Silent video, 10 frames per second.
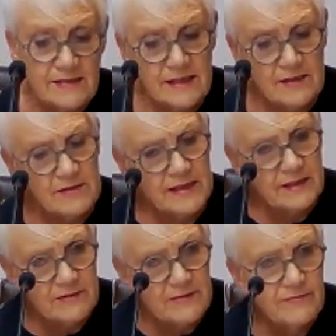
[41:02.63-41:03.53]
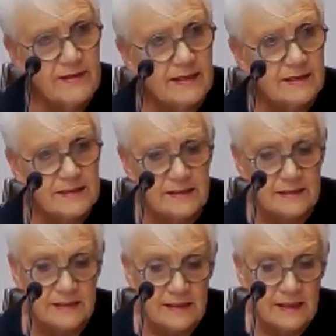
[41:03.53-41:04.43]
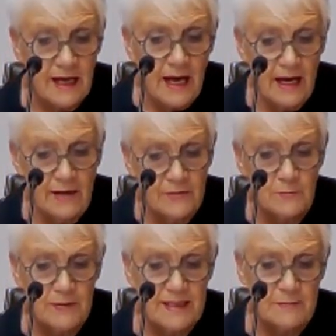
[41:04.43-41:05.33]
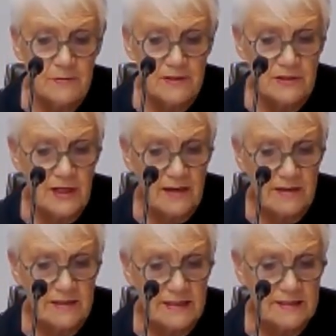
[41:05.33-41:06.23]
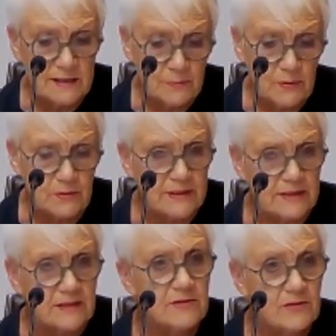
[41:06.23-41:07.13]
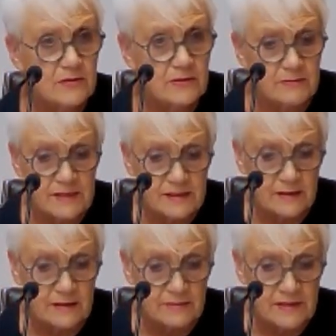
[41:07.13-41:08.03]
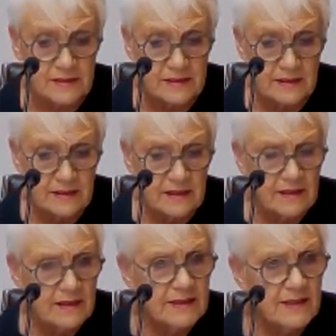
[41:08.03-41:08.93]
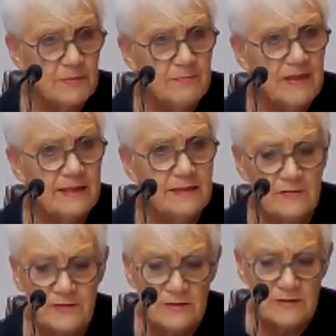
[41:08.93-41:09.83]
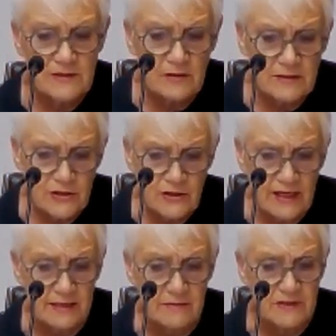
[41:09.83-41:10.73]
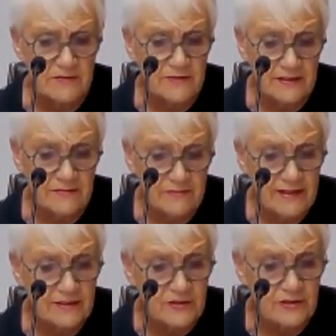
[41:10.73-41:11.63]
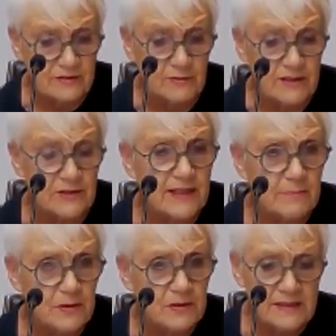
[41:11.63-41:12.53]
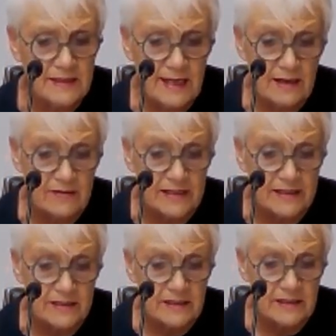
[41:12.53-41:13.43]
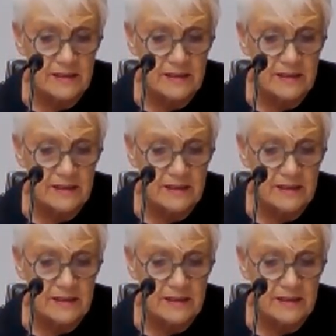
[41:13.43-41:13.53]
is that they reflected how the people the charity supported saw themselves. They'd been made to feel so ashamed of the infection which their bodies carried